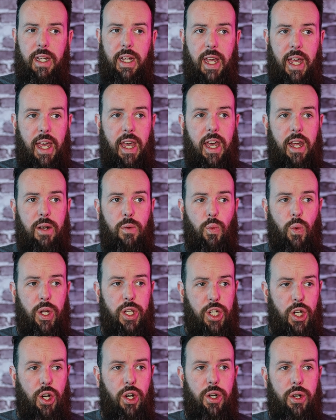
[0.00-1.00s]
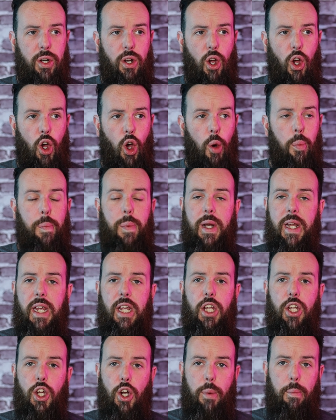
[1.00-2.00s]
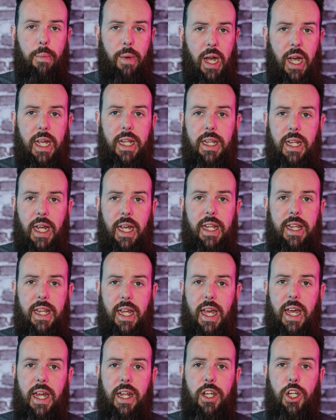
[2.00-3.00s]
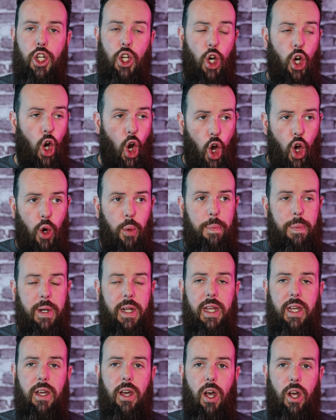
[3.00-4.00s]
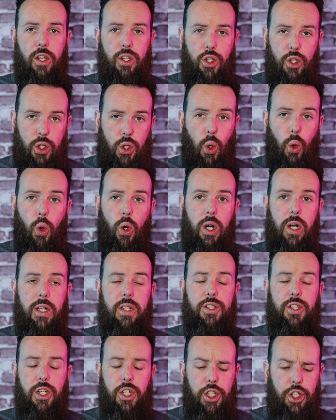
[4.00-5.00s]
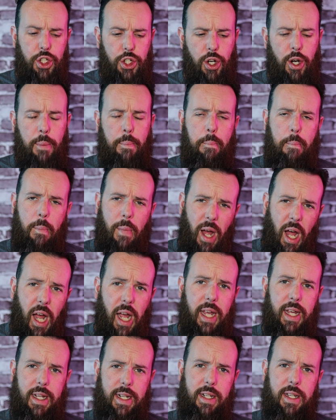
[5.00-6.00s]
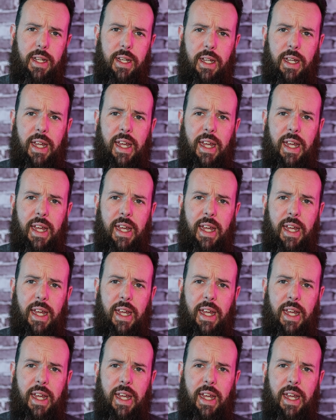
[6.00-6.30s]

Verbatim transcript: And when you're opening your mind like that, you're opening a door to your mind.